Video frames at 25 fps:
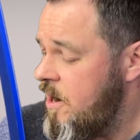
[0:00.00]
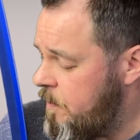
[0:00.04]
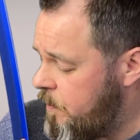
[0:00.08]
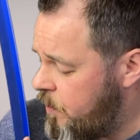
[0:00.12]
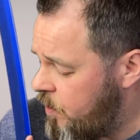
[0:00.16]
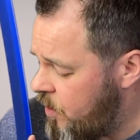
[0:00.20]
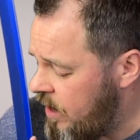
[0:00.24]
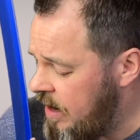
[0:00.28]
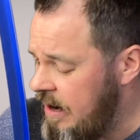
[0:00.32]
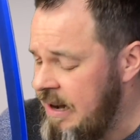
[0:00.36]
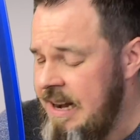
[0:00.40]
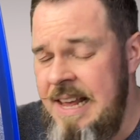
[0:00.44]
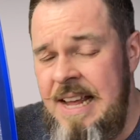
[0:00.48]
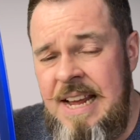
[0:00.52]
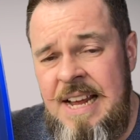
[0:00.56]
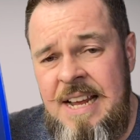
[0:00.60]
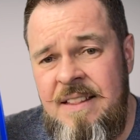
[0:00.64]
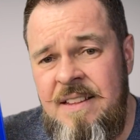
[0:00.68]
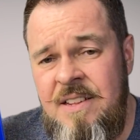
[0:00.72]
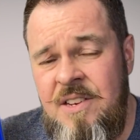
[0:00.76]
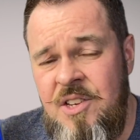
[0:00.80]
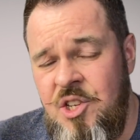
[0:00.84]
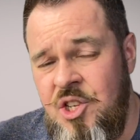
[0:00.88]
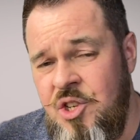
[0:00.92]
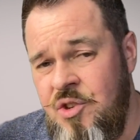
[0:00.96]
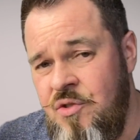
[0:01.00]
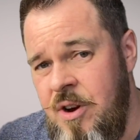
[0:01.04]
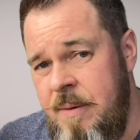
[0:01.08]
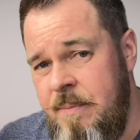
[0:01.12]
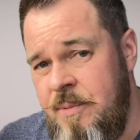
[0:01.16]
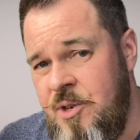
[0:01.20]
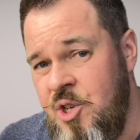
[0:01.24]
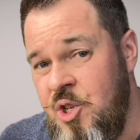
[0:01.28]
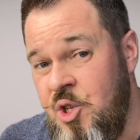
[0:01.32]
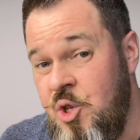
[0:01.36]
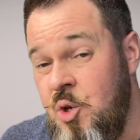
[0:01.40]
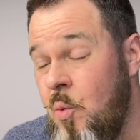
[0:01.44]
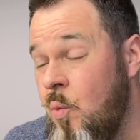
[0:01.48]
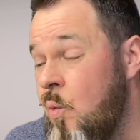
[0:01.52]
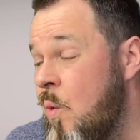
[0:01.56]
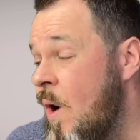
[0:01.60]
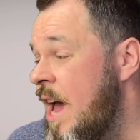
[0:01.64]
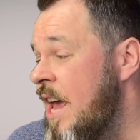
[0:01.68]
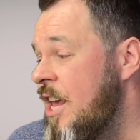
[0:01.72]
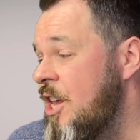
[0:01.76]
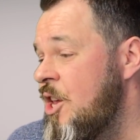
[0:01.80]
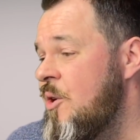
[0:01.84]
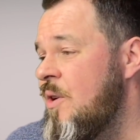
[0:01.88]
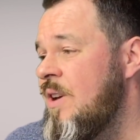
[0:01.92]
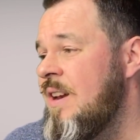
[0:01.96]
to put a link in the description to
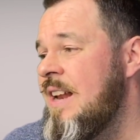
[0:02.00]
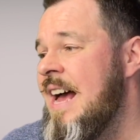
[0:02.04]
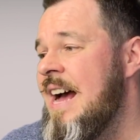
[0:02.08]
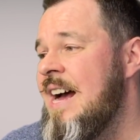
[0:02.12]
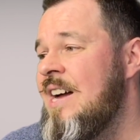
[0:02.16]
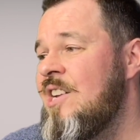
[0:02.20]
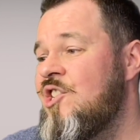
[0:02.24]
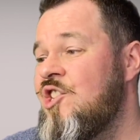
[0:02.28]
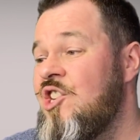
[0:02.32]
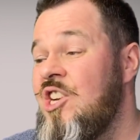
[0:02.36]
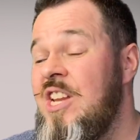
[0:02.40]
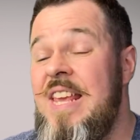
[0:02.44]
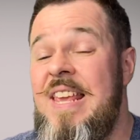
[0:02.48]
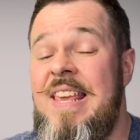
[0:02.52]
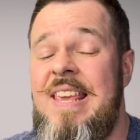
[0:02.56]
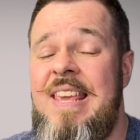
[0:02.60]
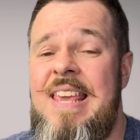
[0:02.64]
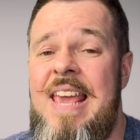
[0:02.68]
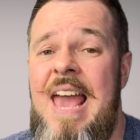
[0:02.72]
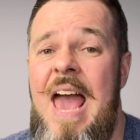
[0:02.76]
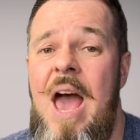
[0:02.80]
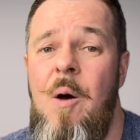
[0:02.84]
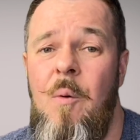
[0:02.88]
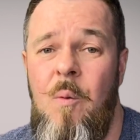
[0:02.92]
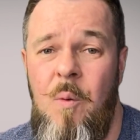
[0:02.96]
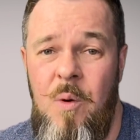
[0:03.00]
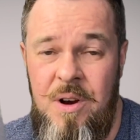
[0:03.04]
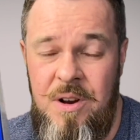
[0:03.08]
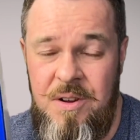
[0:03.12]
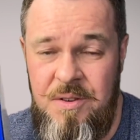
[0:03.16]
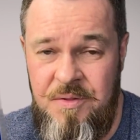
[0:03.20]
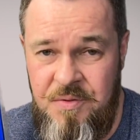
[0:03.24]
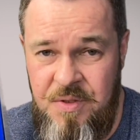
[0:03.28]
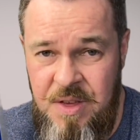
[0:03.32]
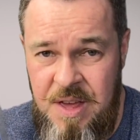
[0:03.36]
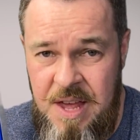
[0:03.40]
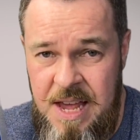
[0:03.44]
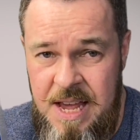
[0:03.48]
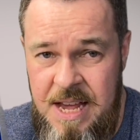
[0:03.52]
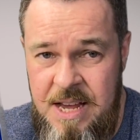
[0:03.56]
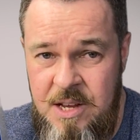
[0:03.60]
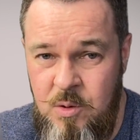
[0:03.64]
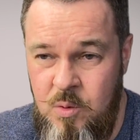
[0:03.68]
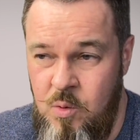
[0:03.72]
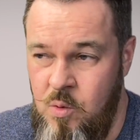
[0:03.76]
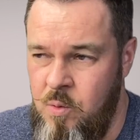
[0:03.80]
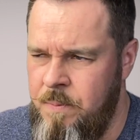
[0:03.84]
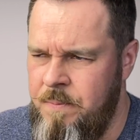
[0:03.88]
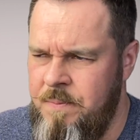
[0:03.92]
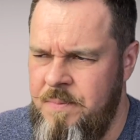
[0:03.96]
where you can actually get one of these
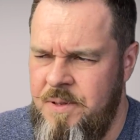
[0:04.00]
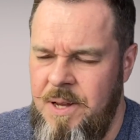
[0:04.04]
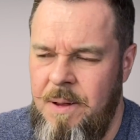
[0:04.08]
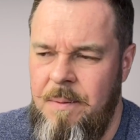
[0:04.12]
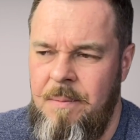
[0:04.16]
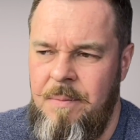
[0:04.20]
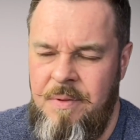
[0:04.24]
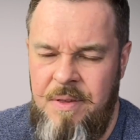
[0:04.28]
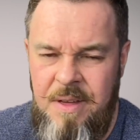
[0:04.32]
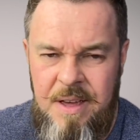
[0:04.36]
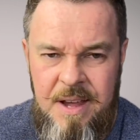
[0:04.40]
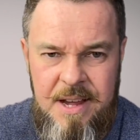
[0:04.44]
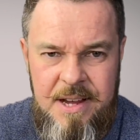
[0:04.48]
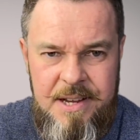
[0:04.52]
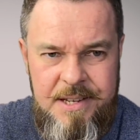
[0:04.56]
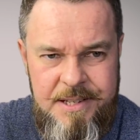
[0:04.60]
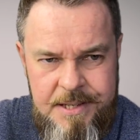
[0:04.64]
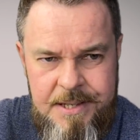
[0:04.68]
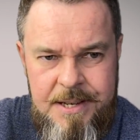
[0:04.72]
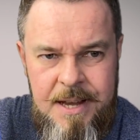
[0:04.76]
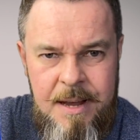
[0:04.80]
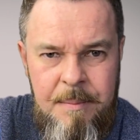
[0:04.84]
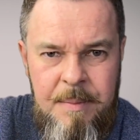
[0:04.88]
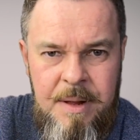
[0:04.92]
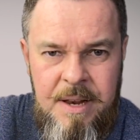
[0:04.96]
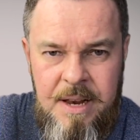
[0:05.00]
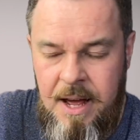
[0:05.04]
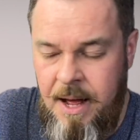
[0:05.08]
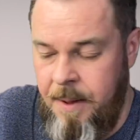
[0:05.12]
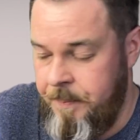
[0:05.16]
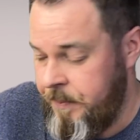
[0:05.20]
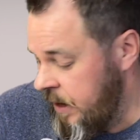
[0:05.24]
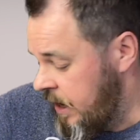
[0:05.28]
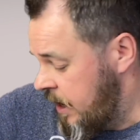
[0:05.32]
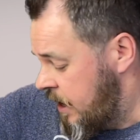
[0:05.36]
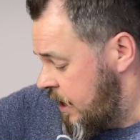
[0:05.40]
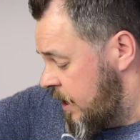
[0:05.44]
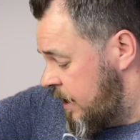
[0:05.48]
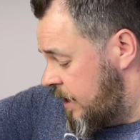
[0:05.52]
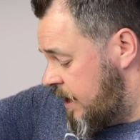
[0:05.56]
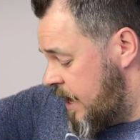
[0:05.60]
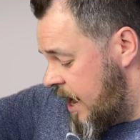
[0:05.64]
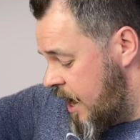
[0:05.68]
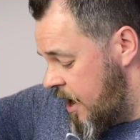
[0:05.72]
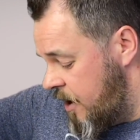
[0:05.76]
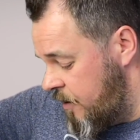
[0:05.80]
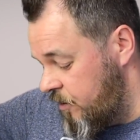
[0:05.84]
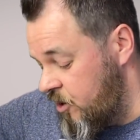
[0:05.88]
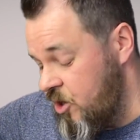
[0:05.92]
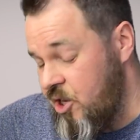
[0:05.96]
or something similar.
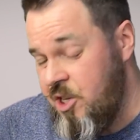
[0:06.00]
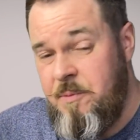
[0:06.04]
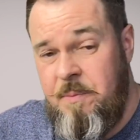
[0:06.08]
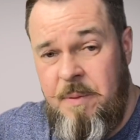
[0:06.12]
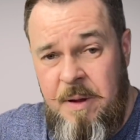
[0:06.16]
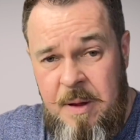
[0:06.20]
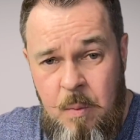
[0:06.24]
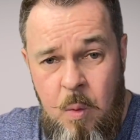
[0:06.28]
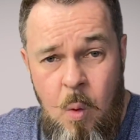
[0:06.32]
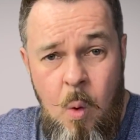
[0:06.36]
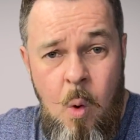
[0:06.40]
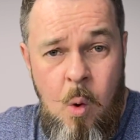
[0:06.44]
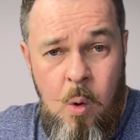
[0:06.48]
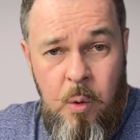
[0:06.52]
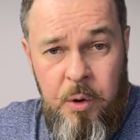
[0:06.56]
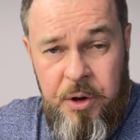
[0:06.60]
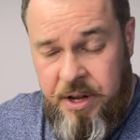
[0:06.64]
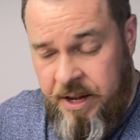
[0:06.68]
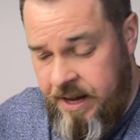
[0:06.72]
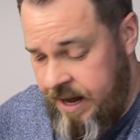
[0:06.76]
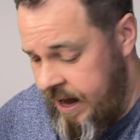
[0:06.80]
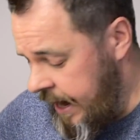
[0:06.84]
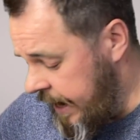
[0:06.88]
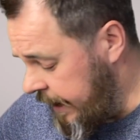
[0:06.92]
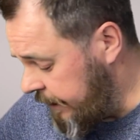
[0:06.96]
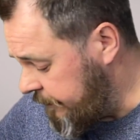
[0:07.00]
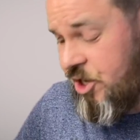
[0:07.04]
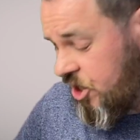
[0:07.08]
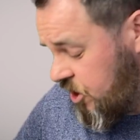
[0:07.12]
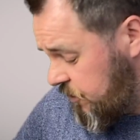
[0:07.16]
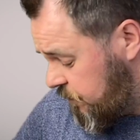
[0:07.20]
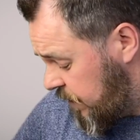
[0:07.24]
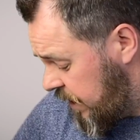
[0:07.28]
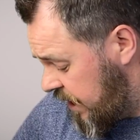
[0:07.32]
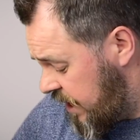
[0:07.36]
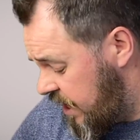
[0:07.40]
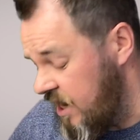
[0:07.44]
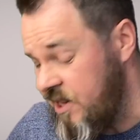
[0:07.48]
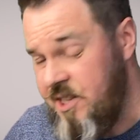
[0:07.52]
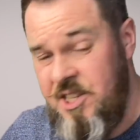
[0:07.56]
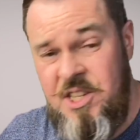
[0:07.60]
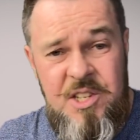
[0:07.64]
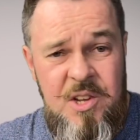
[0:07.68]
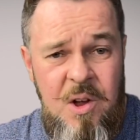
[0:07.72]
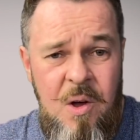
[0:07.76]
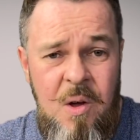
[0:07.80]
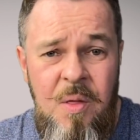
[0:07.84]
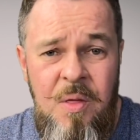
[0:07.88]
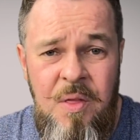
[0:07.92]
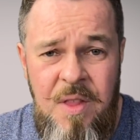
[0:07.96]
Now, just be warned, okay? Just because
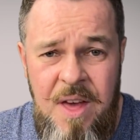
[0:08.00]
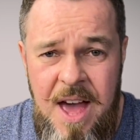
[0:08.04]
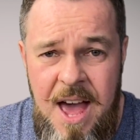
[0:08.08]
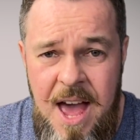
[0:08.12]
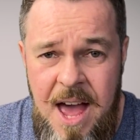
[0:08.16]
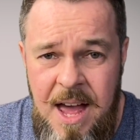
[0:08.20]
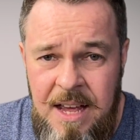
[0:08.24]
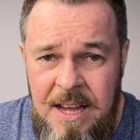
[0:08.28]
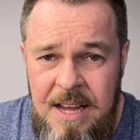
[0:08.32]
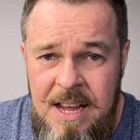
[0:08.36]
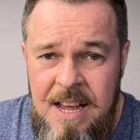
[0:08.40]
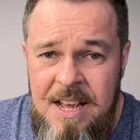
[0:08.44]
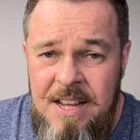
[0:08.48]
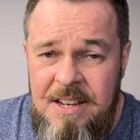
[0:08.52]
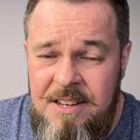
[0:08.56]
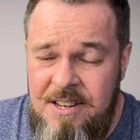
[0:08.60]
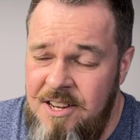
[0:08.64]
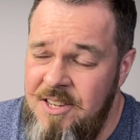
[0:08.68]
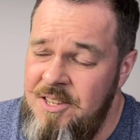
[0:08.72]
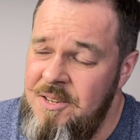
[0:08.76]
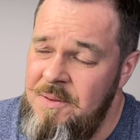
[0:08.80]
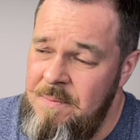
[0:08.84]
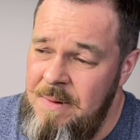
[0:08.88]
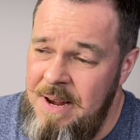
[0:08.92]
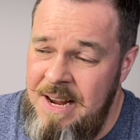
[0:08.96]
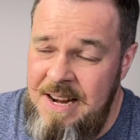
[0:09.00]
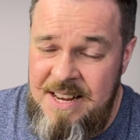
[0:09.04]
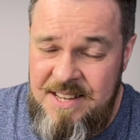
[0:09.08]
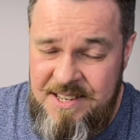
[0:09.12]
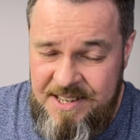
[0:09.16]
it's on there doesn't mean it's